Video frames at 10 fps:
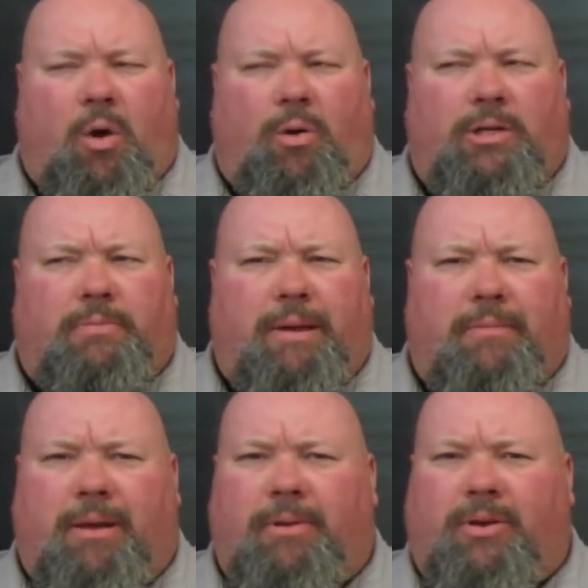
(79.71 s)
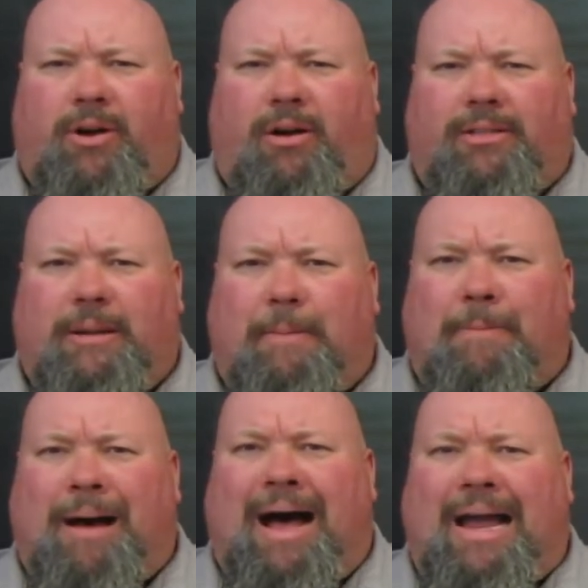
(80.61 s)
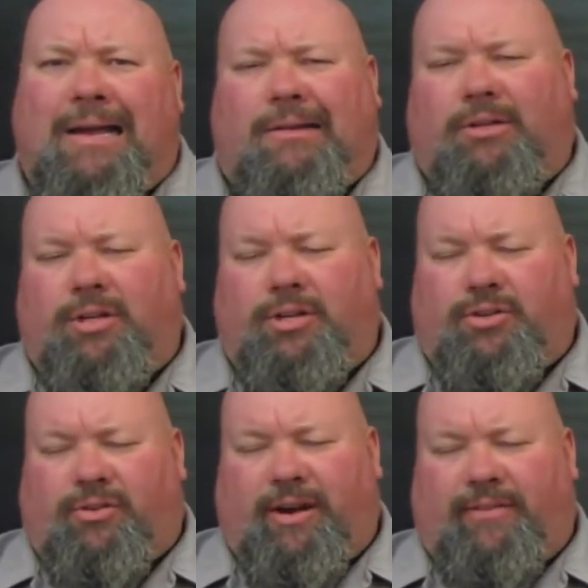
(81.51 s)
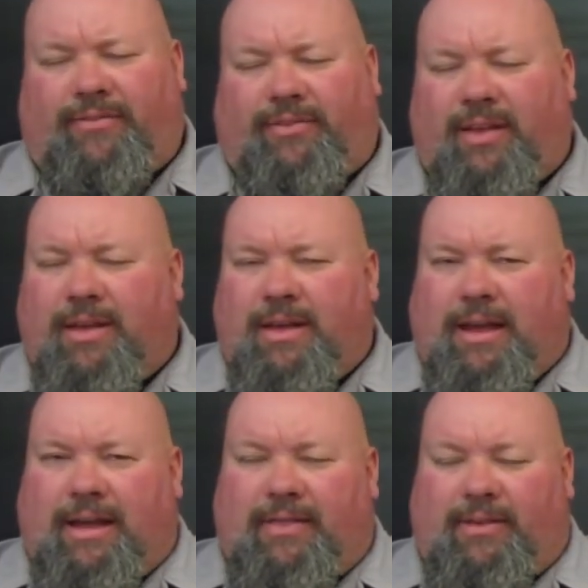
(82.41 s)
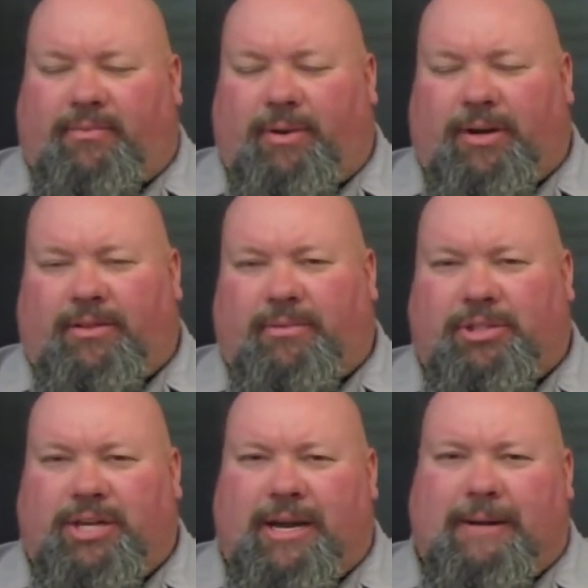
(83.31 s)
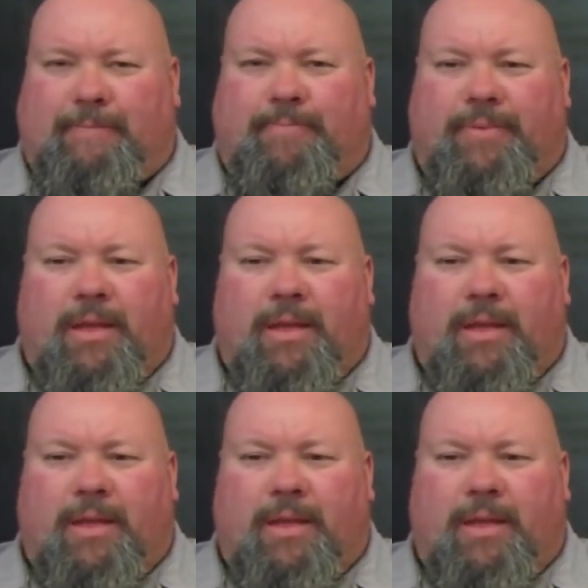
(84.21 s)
or as BMW calls it, mild drifts in this particular machine.